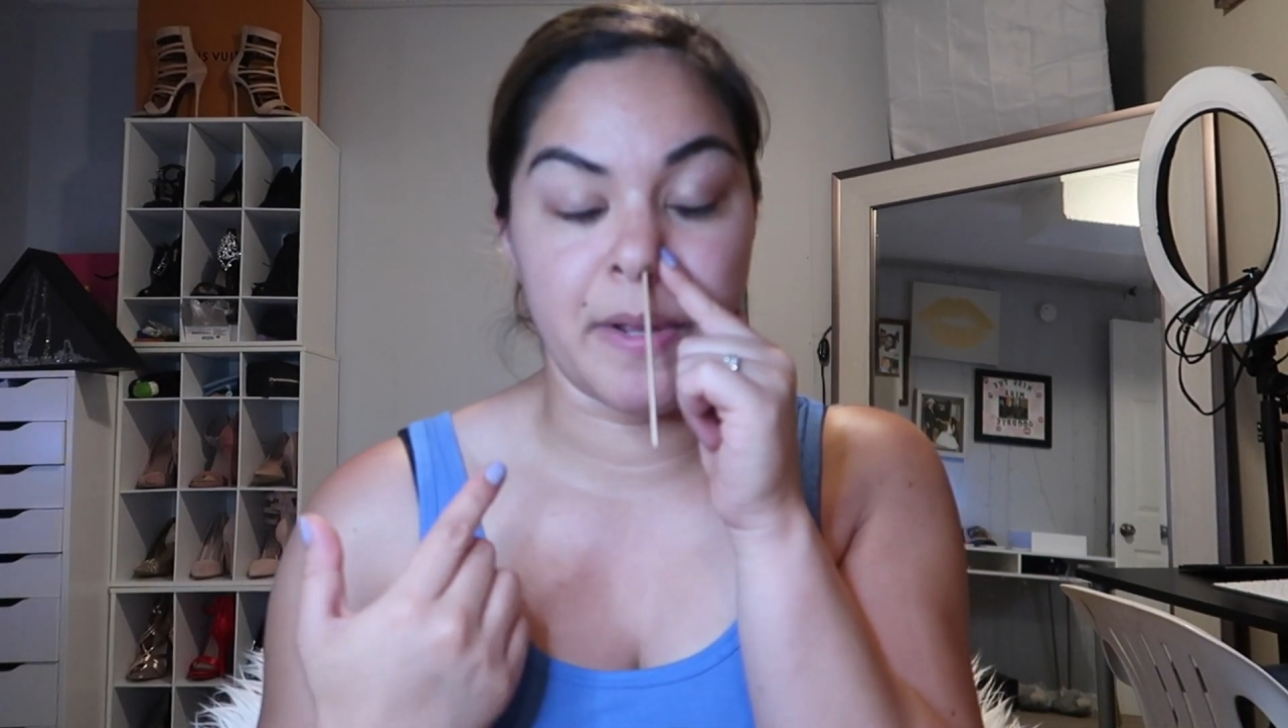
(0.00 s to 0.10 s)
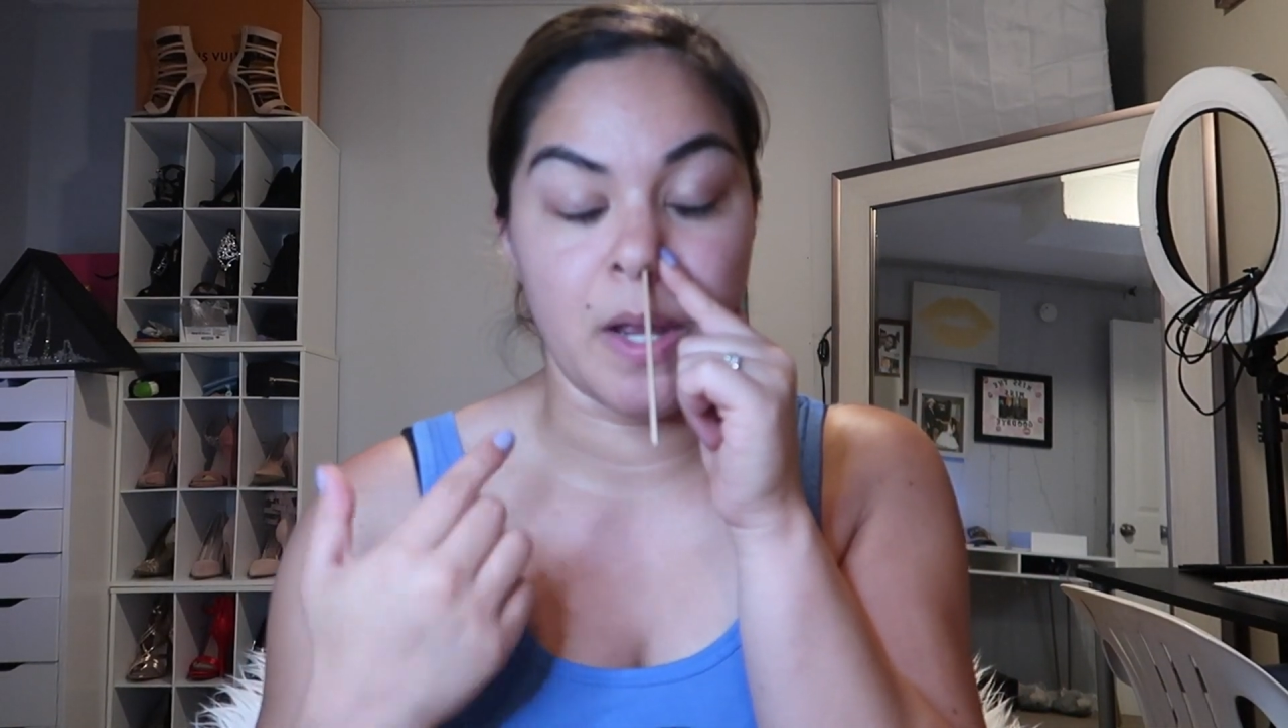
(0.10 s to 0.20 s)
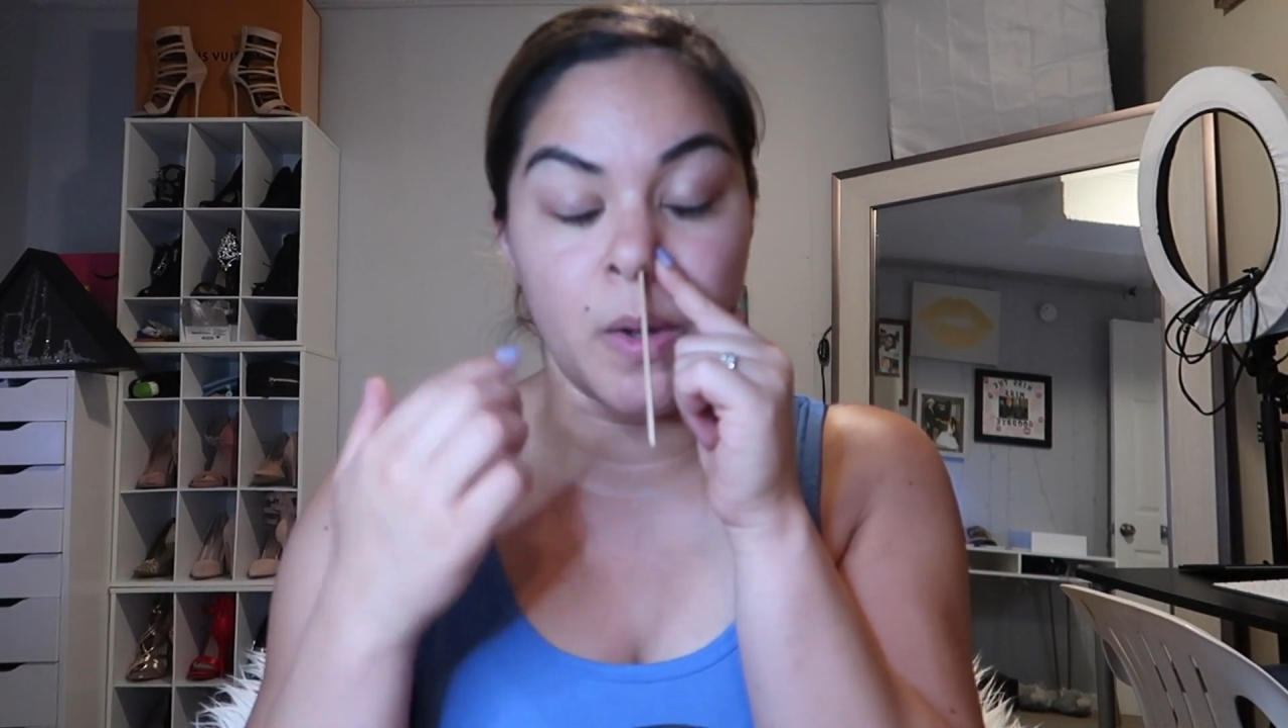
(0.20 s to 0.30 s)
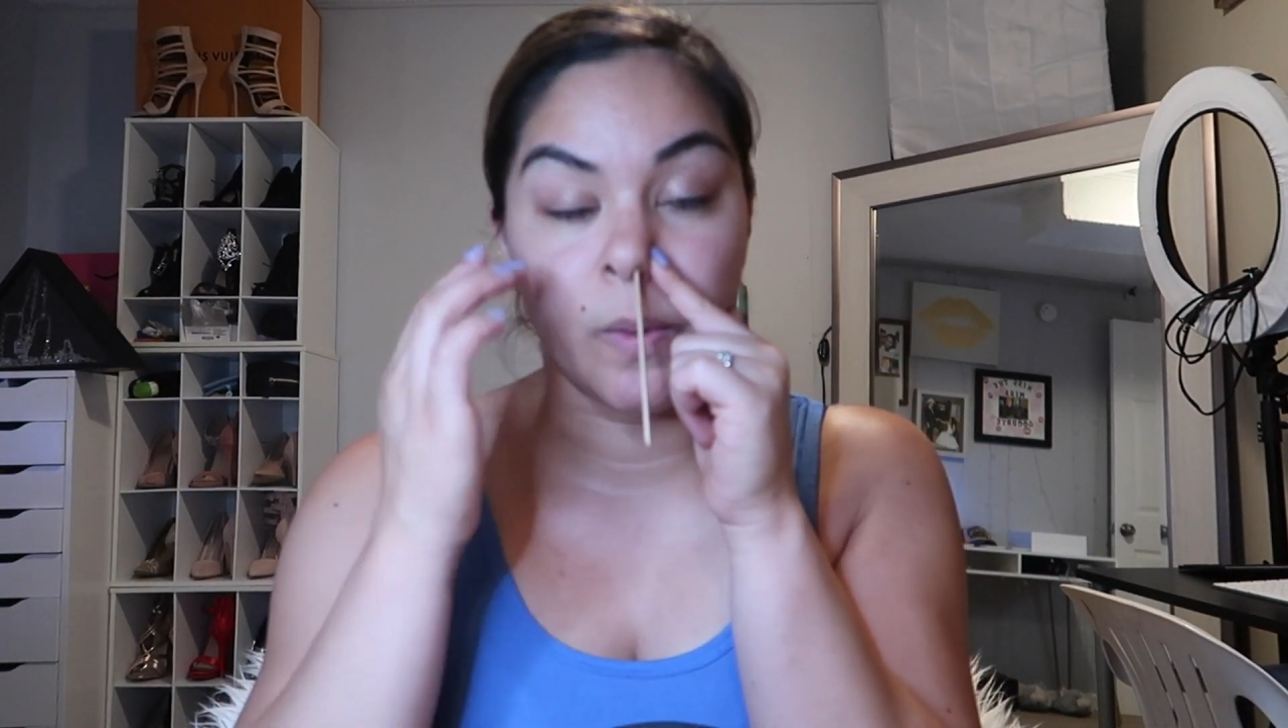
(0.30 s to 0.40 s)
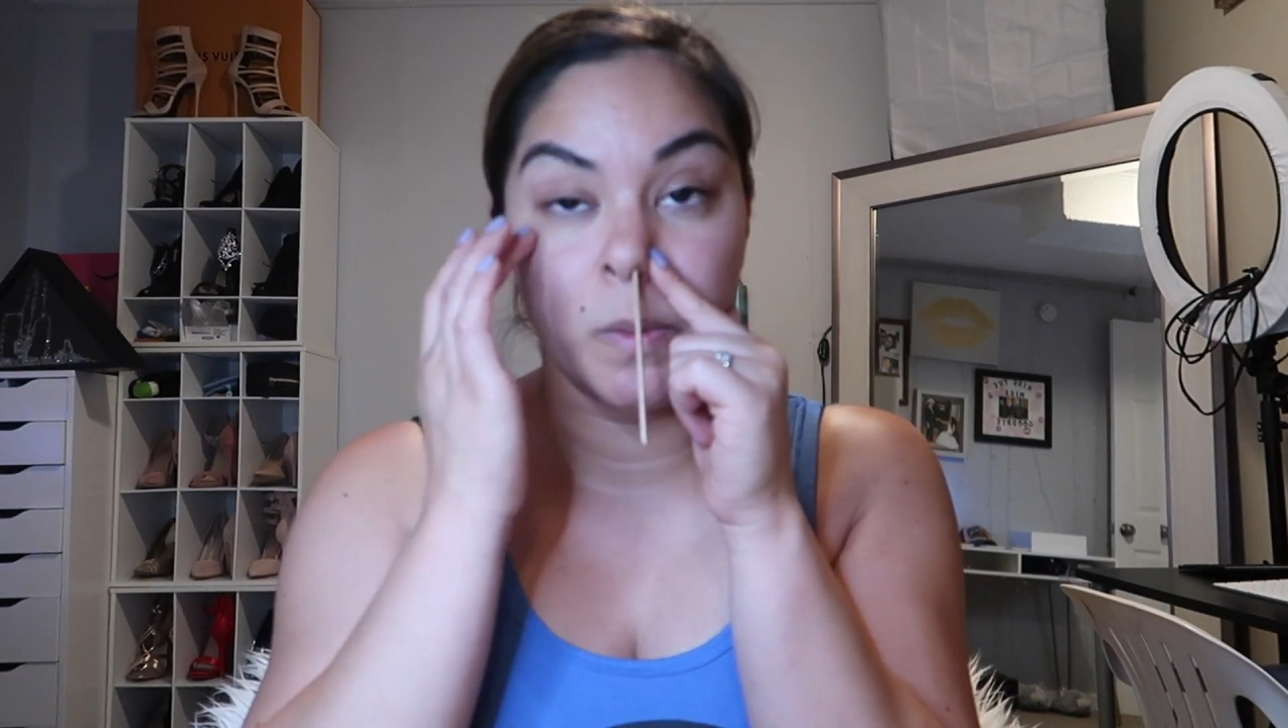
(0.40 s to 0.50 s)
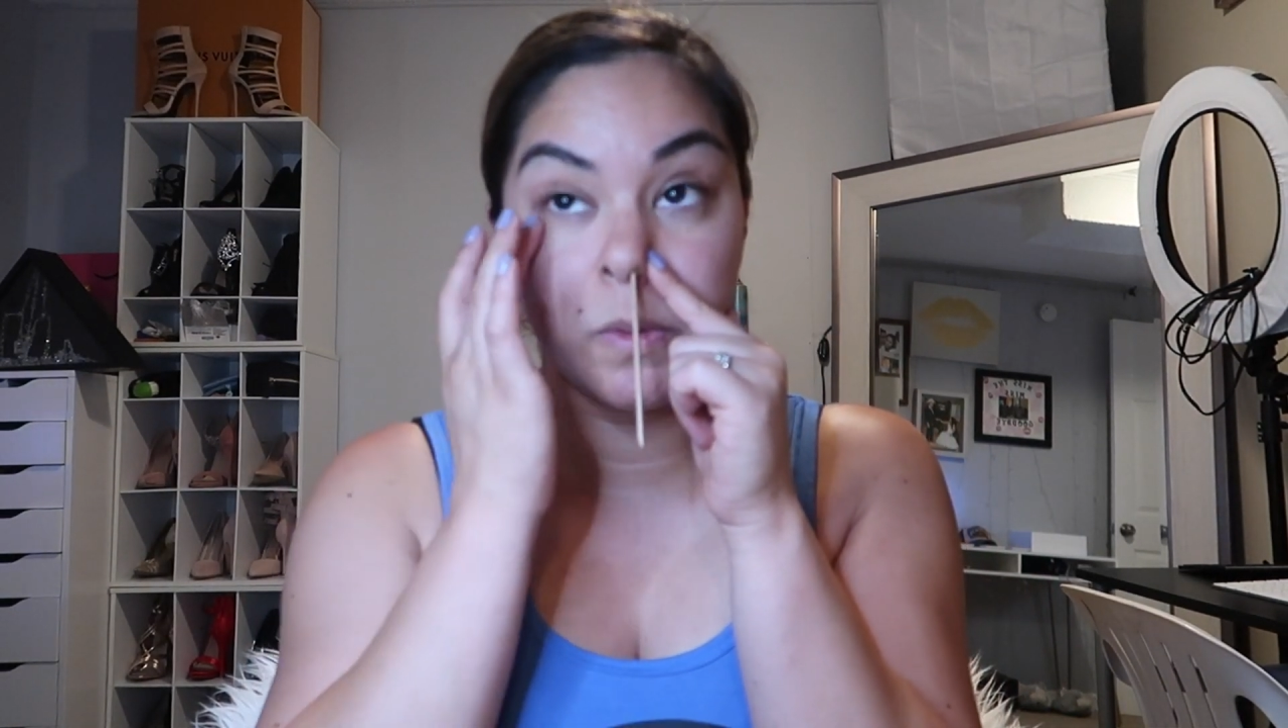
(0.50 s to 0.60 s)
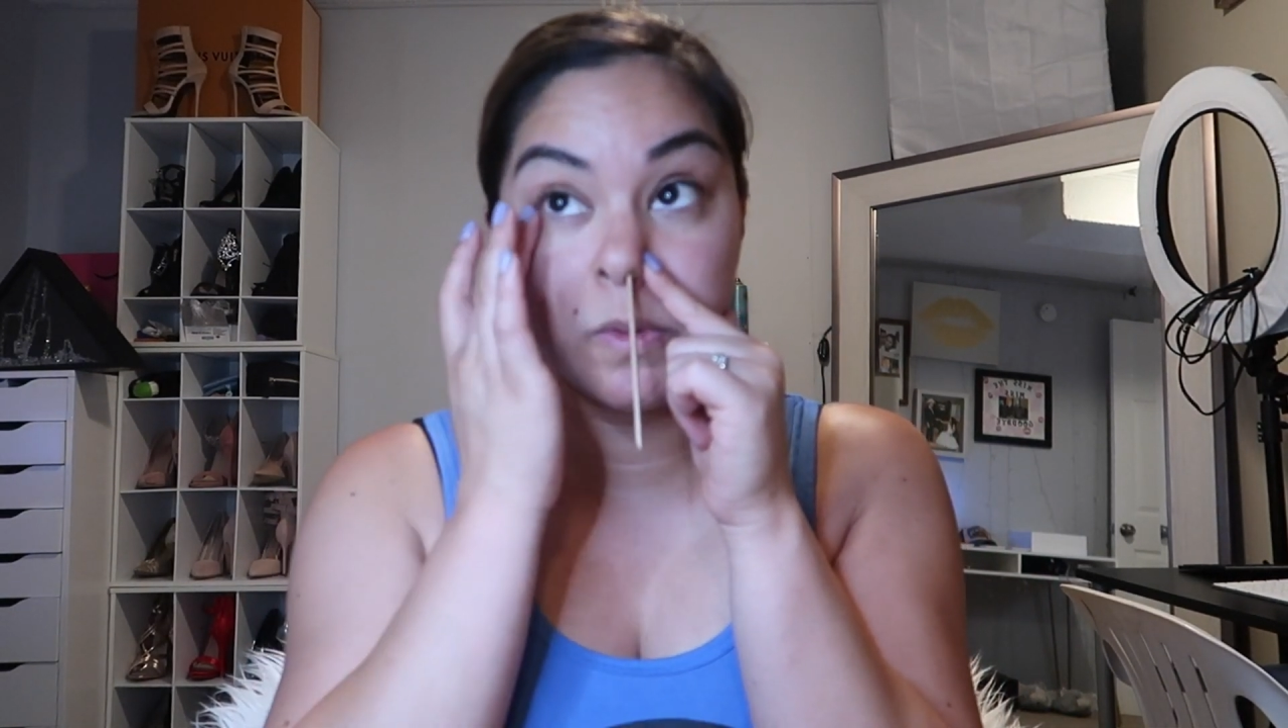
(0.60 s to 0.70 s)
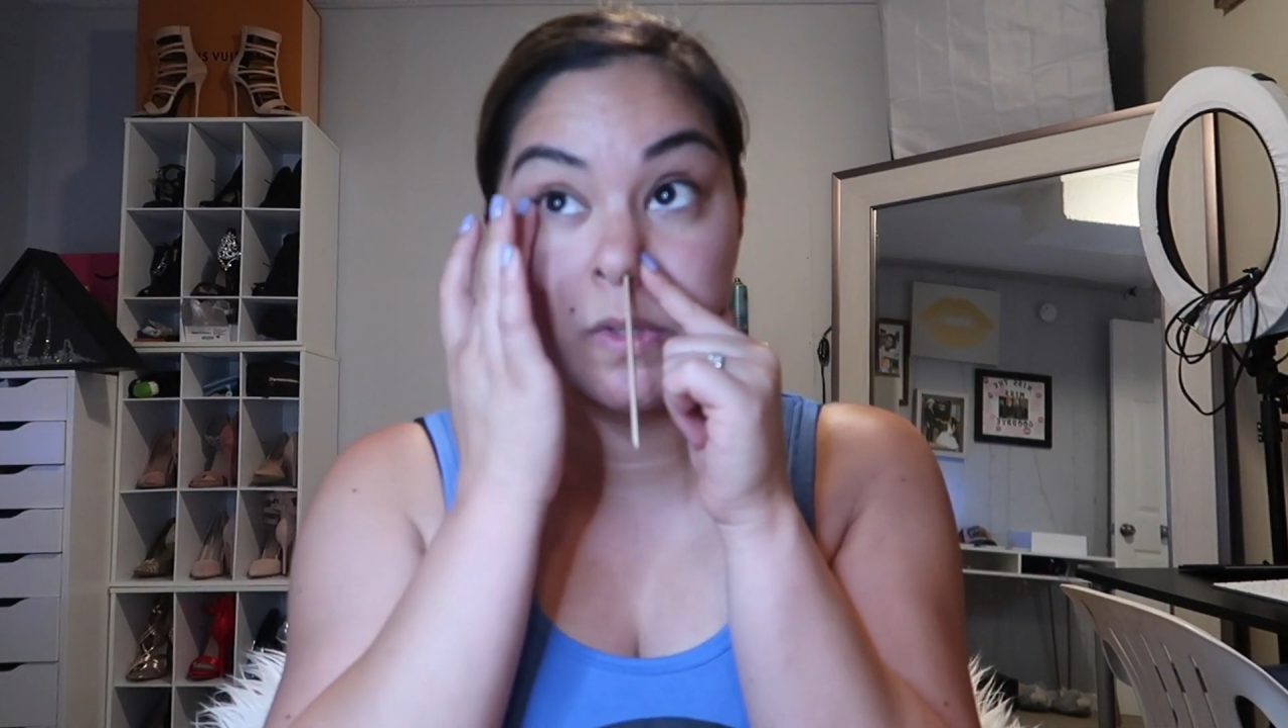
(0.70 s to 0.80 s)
my own.